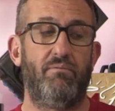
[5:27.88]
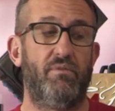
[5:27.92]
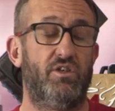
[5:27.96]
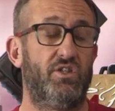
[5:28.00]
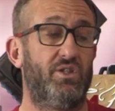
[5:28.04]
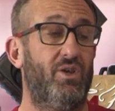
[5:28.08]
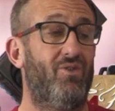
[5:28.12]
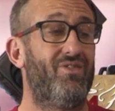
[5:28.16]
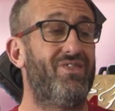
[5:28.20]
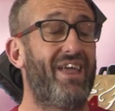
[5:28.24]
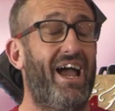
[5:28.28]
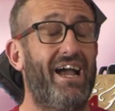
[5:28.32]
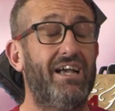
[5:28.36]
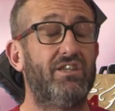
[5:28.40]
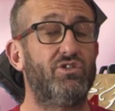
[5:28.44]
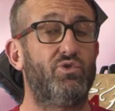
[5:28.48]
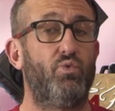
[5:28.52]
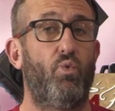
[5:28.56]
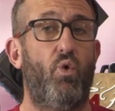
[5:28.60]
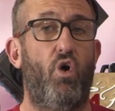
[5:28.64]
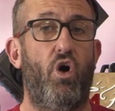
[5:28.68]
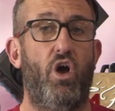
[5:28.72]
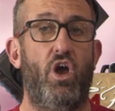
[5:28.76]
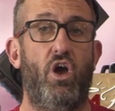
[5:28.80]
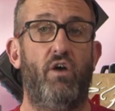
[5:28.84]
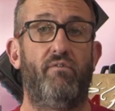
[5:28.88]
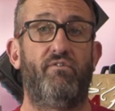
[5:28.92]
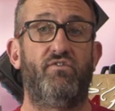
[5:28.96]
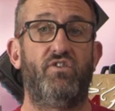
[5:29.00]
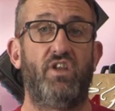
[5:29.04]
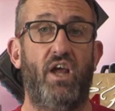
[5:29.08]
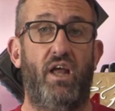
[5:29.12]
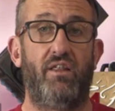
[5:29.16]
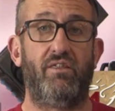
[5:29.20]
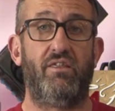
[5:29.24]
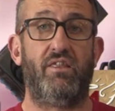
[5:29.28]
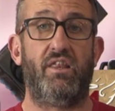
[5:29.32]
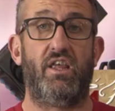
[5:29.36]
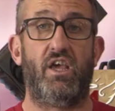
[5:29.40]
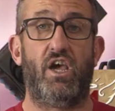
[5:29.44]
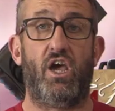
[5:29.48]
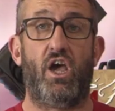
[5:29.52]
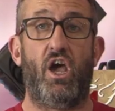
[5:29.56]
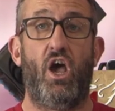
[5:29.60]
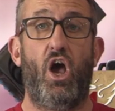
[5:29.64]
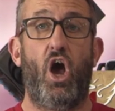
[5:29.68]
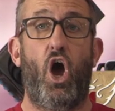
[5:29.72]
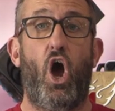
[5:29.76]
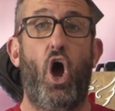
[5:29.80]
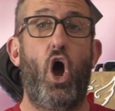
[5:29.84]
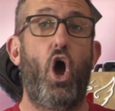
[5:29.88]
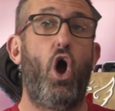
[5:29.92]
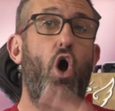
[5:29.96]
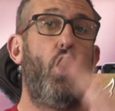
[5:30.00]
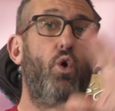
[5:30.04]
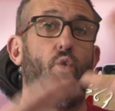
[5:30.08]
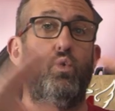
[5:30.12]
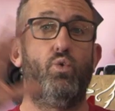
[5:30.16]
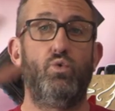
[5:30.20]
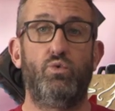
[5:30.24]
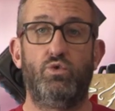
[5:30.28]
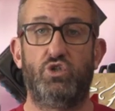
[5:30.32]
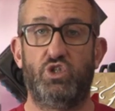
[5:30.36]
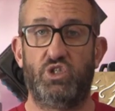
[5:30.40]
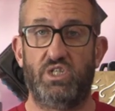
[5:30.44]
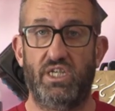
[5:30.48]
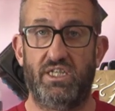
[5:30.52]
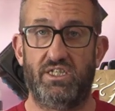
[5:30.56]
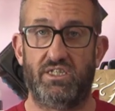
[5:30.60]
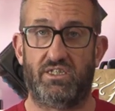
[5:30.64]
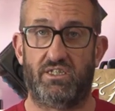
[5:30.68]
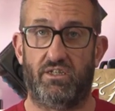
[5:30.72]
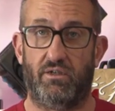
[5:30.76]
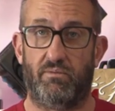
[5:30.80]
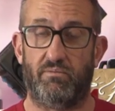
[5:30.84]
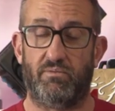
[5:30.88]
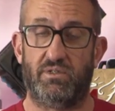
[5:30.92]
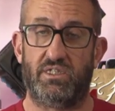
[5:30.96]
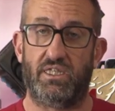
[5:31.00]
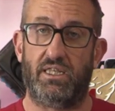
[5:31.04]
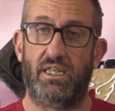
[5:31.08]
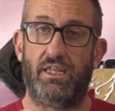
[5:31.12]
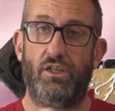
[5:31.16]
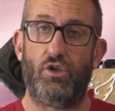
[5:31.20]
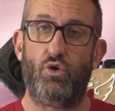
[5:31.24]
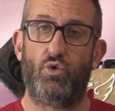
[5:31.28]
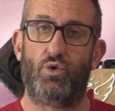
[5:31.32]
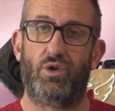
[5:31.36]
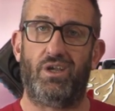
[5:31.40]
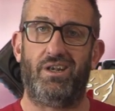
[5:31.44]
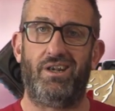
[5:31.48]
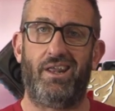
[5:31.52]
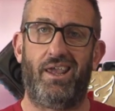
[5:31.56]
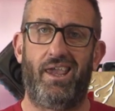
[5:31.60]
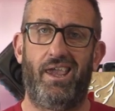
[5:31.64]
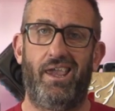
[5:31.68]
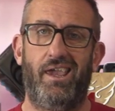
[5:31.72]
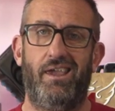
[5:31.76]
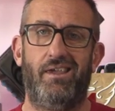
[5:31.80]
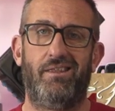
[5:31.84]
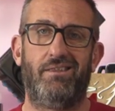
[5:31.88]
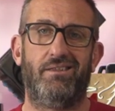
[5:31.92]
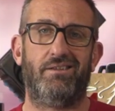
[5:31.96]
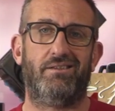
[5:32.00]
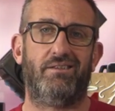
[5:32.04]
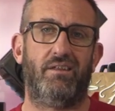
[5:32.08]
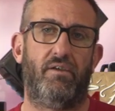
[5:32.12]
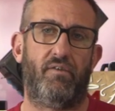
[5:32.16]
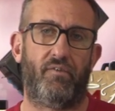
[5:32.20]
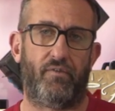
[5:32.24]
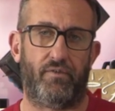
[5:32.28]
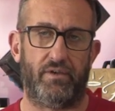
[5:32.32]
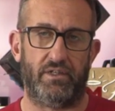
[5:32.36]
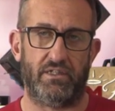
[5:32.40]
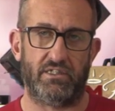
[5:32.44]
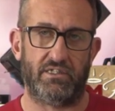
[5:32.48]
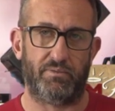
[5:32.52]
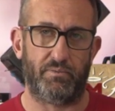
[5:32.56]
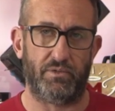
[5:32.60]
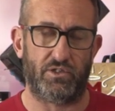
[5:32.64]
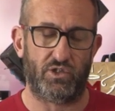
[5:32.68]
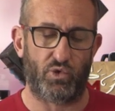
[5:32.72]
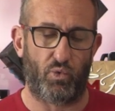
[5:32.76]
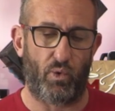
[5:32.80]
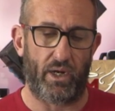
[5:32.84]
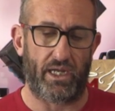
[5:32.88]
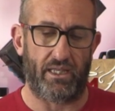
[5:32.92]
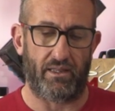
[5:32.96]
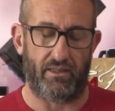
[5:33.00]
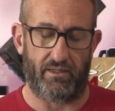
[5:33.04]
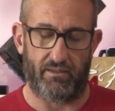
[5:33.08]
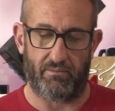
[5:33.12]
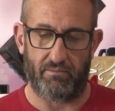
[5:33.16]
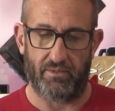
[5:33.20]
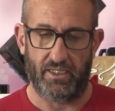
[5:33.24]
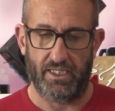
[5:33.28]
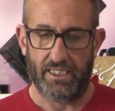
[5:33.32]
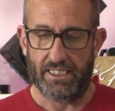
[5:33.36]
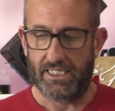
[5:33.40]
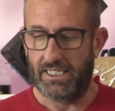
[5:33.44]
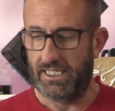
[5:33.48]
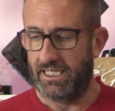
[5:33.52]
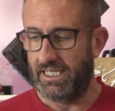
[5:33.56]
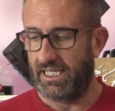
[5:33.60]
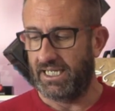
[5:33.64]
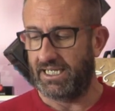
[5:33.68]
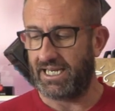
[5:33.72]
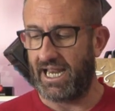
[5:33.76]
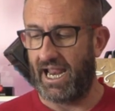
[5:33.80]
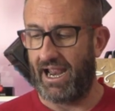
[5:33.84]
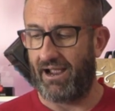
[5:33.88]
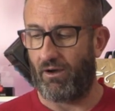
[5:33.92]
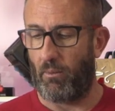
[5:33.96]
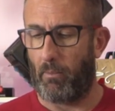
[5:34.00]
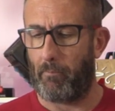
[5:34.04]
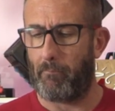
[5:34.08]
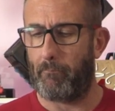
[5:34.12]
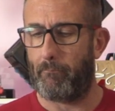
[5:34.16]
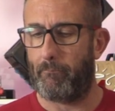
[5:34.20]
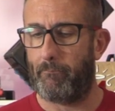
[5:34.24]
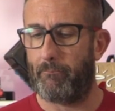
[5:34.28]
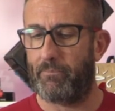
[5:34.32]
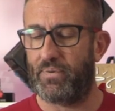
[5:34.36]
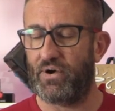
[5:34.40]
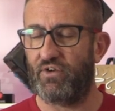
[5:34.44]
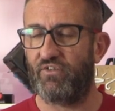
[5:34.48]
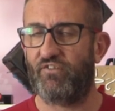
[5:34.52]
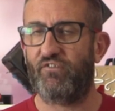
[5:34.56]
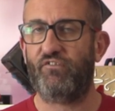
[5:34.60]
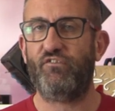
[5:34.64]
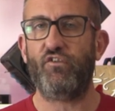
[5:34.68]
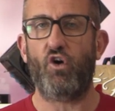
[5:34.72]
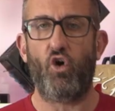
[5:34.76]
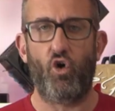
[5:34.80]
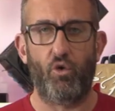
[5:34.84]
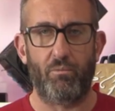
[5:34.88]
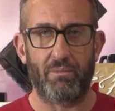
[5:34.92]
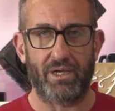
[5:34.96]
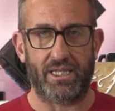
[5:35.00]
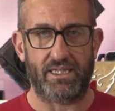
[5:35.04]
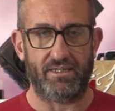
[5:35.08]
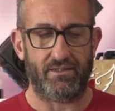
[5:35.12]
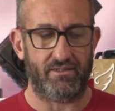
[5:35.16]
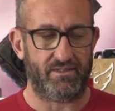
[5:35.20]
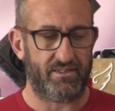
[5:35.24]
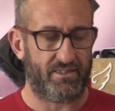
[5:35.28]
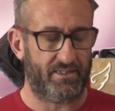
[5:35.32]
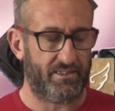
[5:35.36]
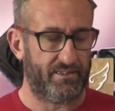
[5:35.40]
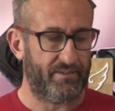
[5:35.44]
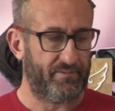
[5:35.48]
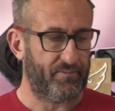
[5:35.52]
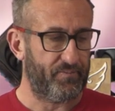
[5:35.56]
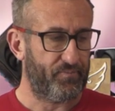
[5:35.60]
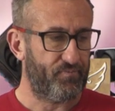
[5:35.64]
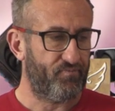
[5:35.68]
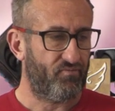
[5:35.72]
So that's why I've done the whole system so that you can hear the difference between them. Now, performance.